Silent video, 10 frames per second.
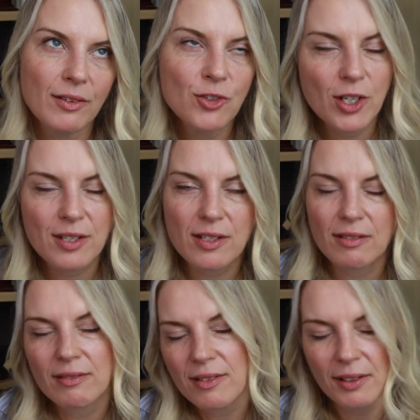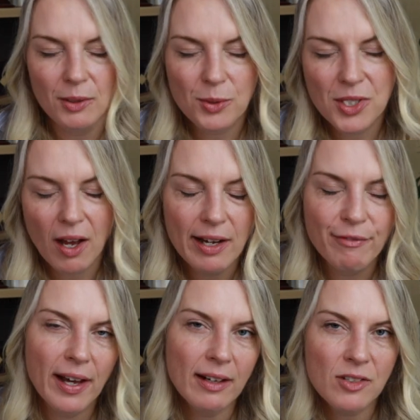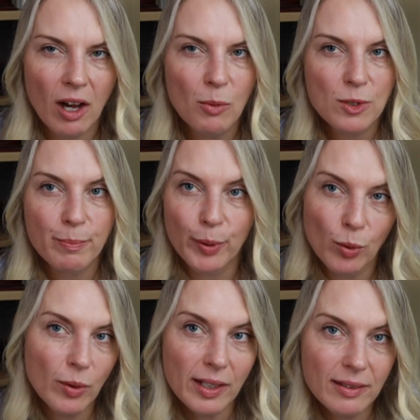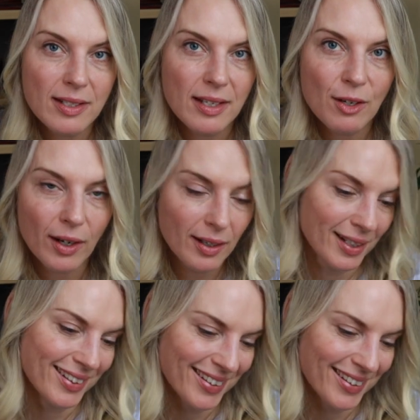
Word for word: just little side fact, I was born in this era.